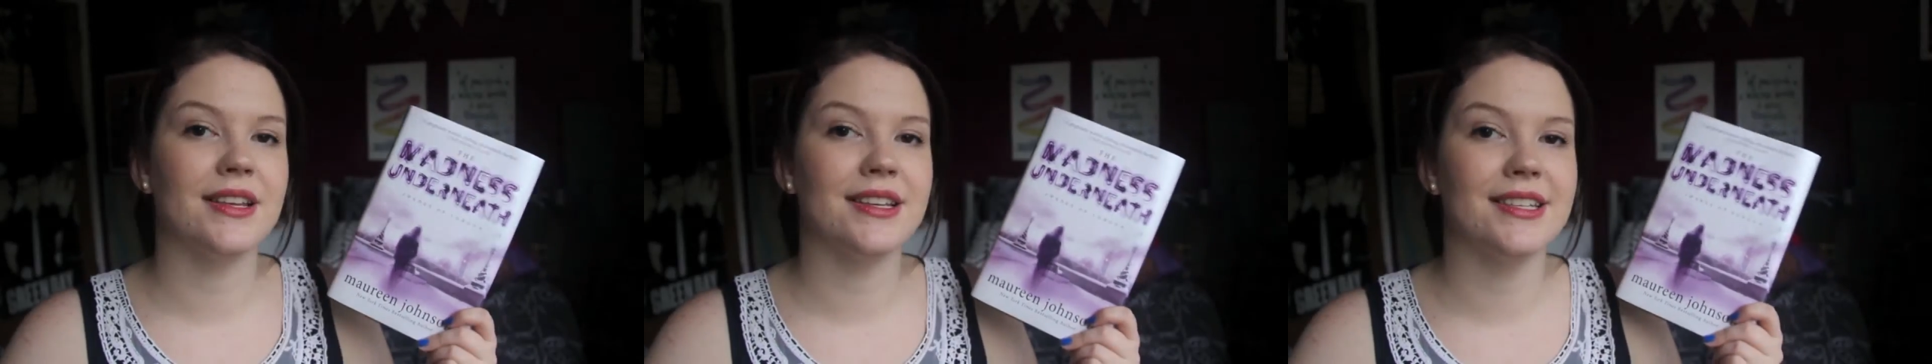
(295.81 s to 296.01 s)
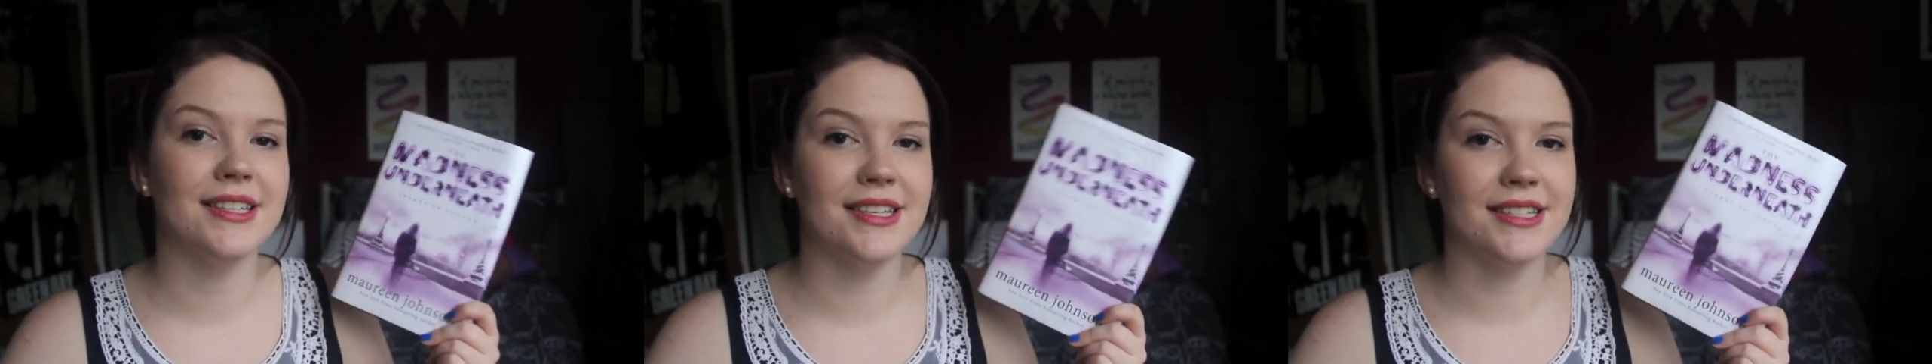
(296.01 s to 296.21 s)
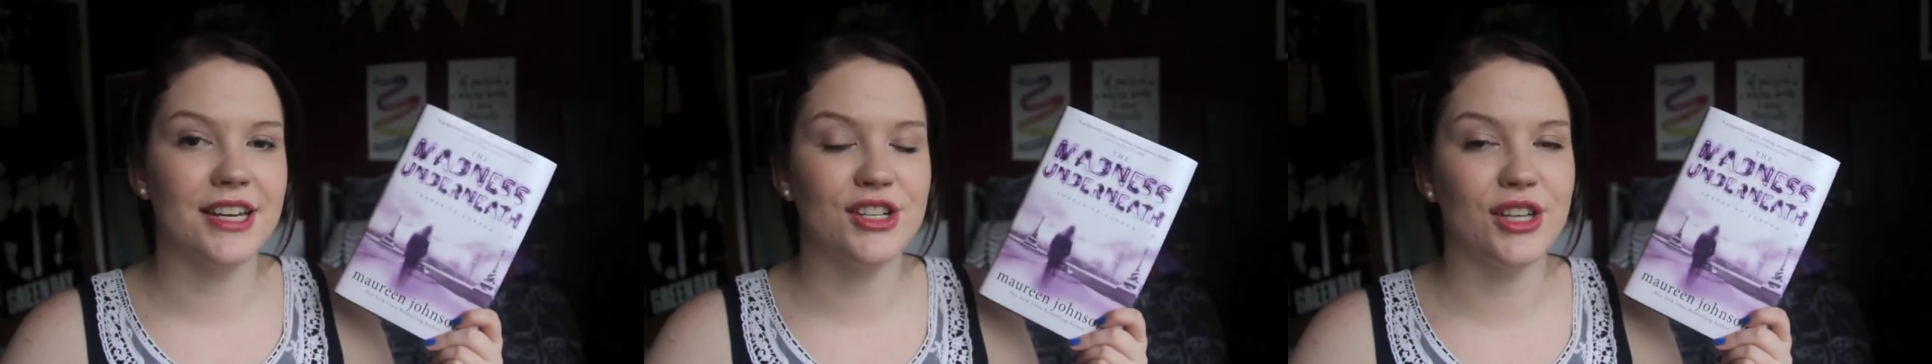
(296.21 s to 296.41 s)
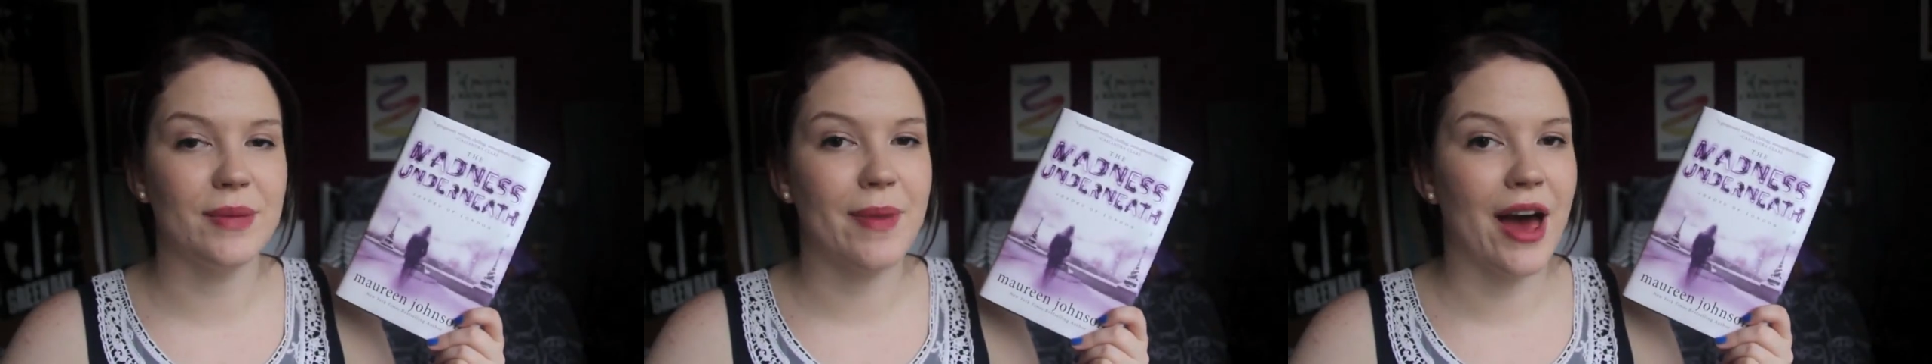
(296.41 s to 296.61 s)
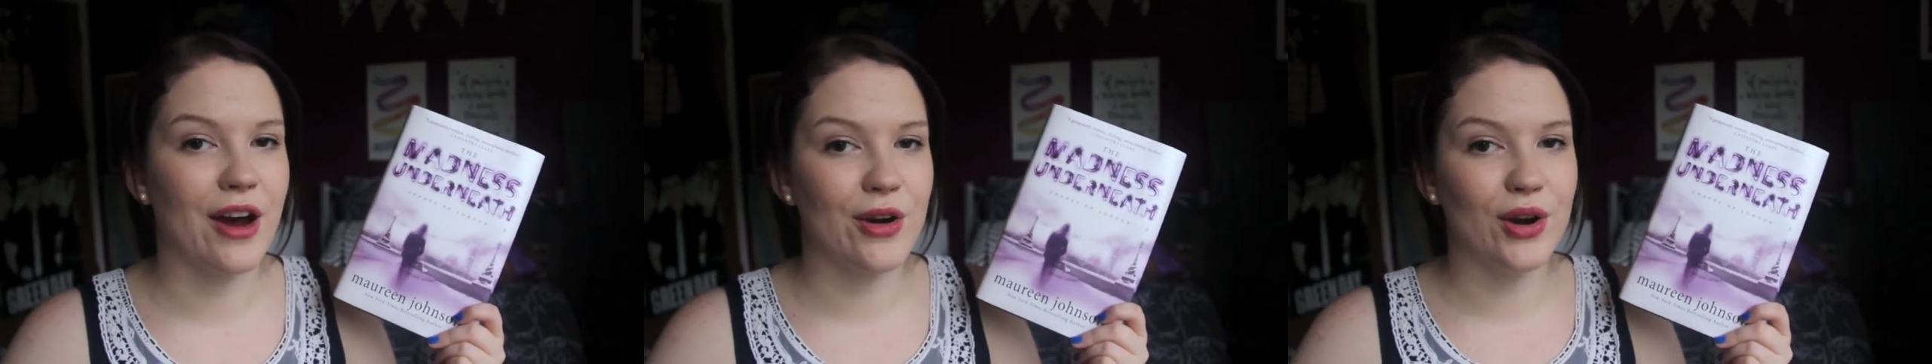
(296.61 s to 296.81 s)
This is essentially
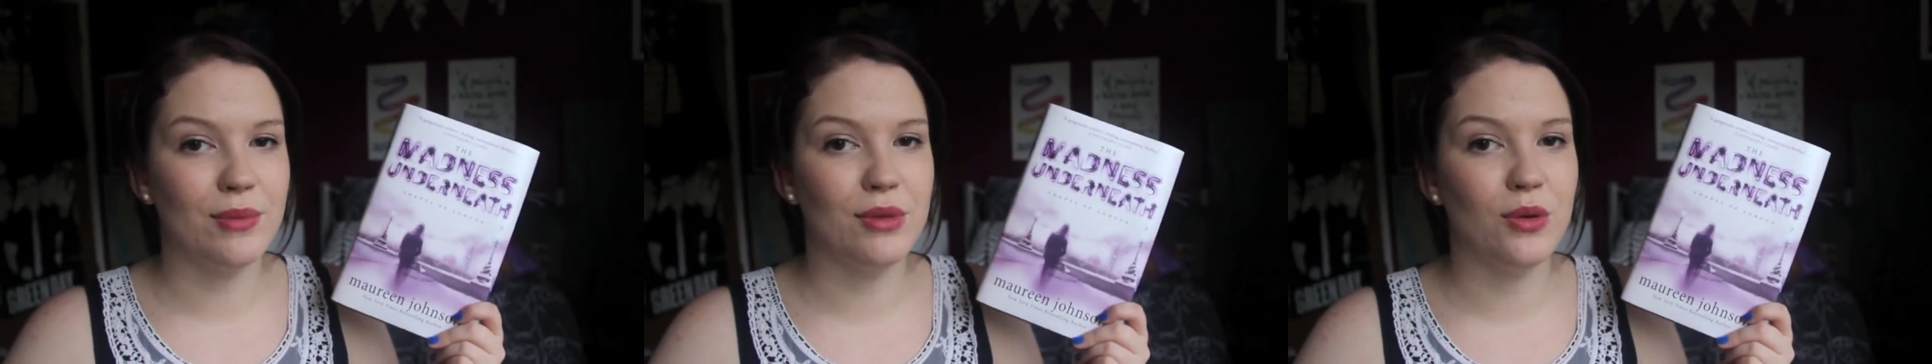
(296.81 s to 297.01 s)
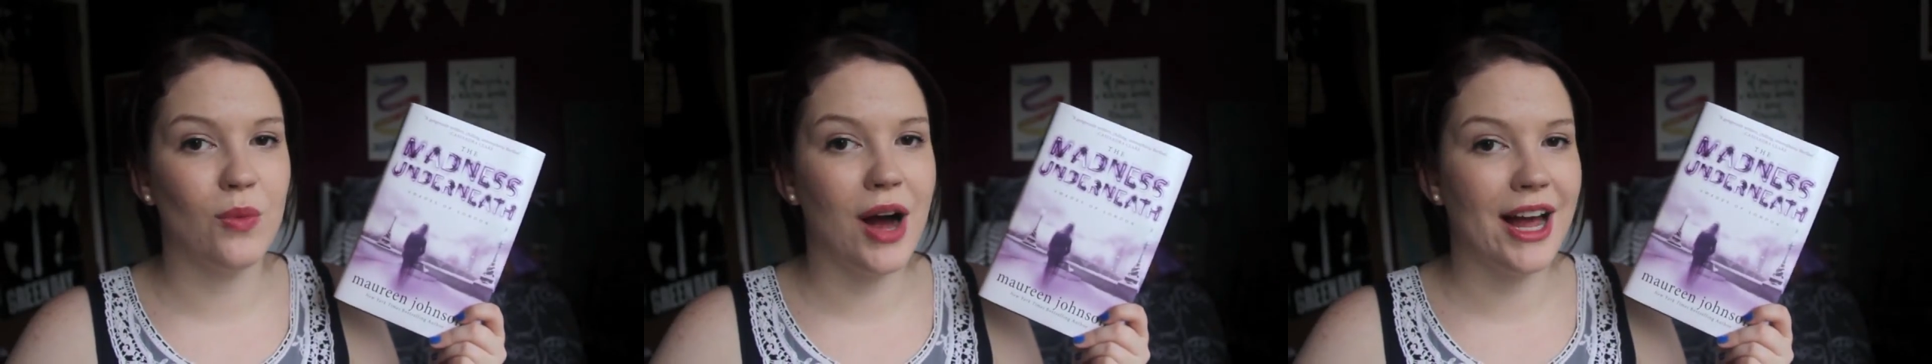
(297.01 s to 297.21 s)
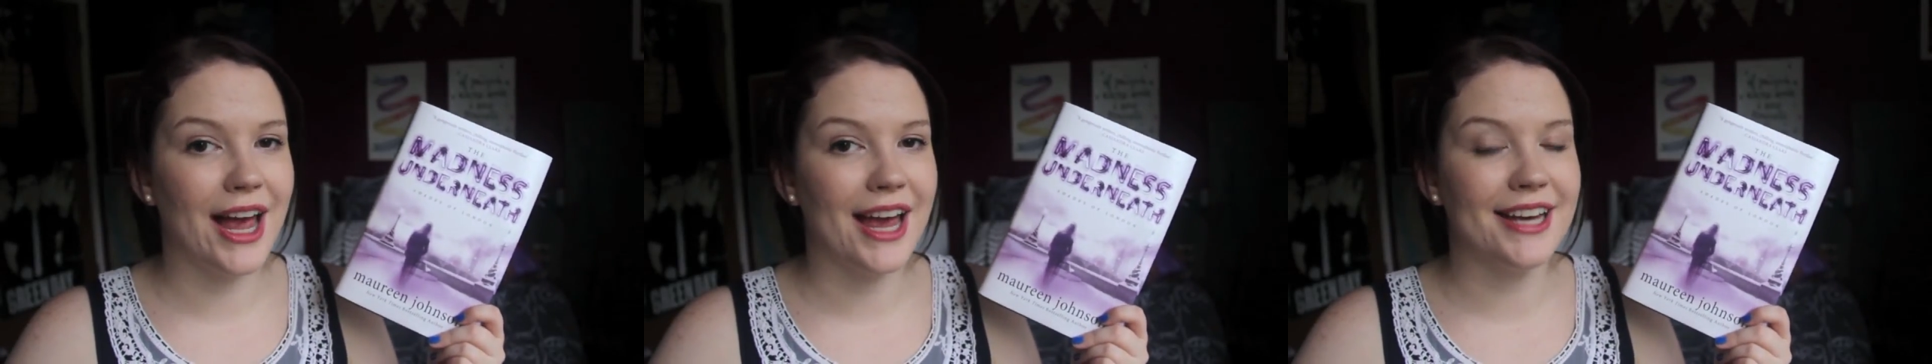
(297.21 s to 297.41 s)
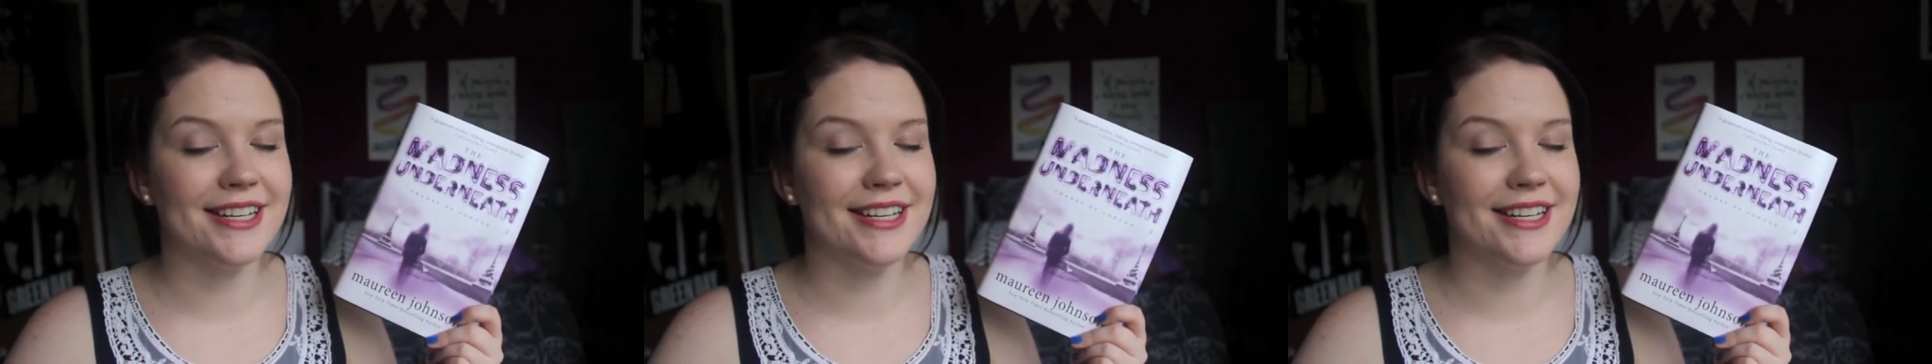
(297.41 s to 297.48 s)
paranormal YA